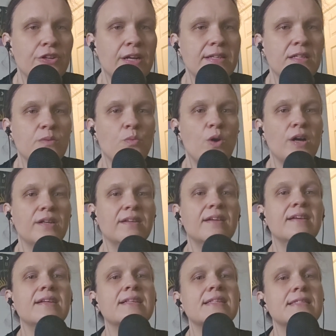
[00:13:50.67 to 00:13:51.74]
I did one
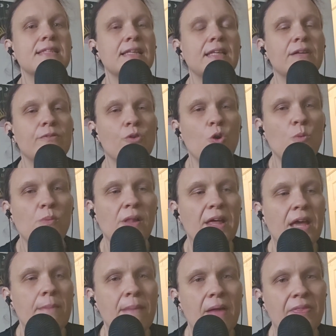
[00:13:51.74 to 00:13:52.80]
silly role
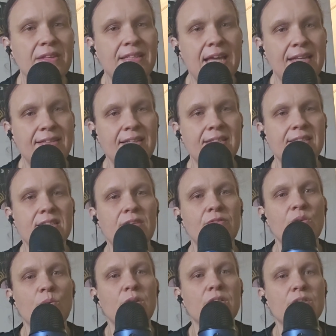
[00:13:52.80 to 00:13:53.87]
play about the dentist, if
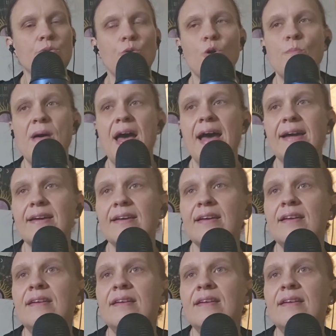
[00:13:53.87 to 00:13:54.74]
you want to scroll back.